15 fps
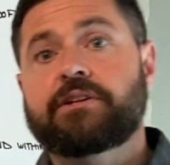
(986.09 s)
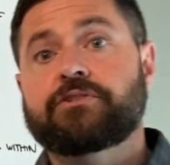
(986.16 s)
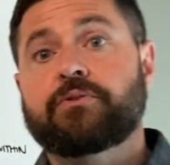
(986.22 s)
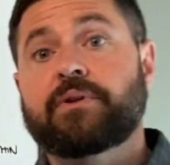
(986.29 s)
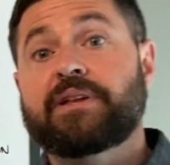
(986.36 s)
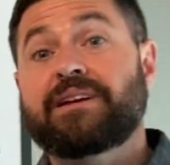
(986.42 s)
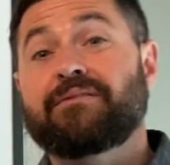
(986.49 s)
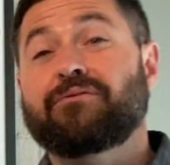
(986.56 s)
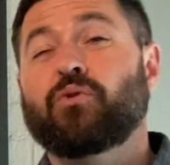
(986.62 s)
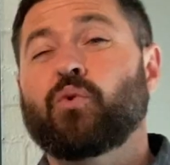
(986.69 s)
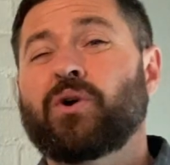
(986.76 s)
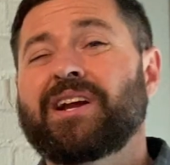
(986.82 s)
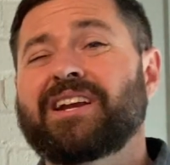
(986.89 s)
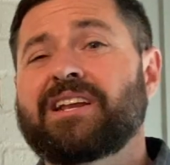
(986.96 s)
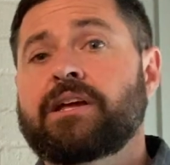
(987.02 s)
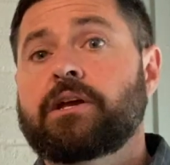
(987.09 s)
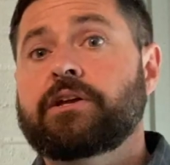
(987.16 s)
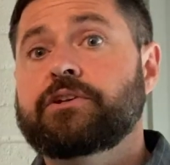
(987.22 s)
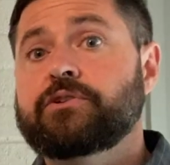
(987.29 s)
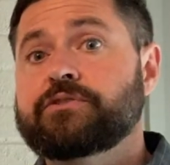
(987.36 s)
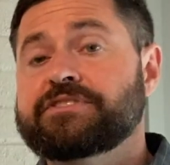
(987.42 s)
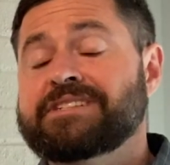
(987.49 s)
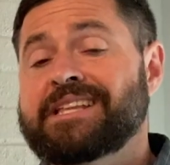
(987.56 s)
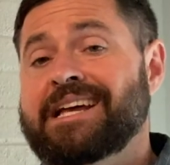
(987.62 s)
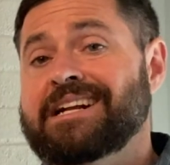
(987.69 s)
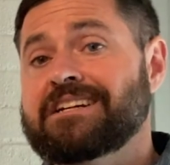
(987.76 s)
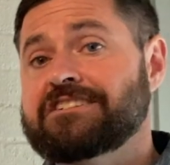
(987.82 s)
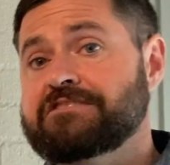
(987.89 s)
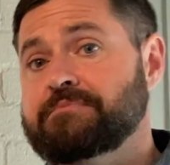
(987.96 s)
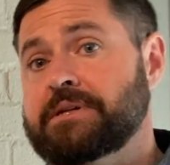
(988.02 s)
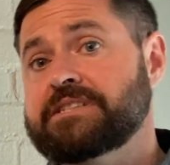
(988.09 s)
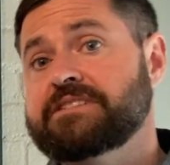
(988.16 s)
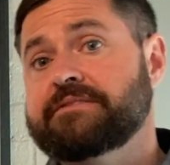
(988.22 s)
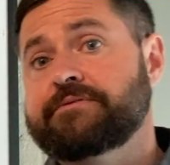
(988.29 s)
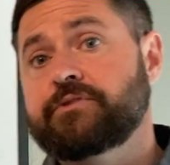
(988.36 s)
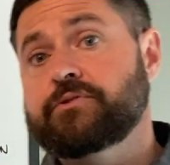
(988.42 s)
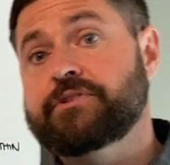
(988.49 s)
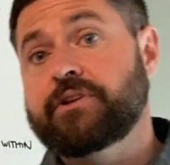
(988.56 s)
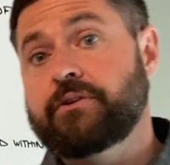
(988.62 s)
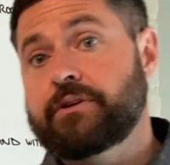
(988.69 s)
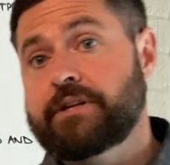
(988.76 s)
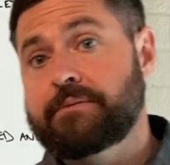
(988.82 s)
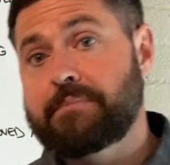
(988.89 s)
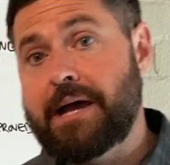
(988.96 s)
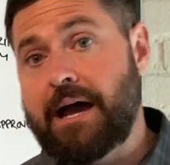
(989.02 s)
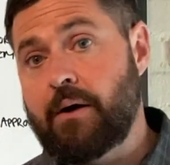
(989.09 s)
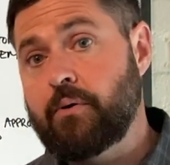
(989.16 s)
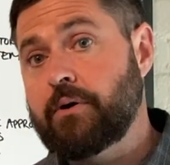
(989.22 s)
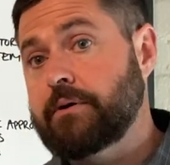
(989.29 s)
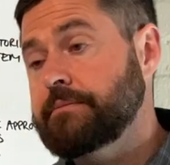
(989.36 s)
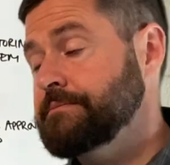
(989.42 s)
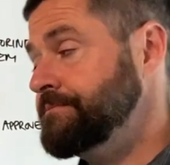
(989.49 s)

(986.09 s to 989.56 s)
to really avoid using that expensive utility power.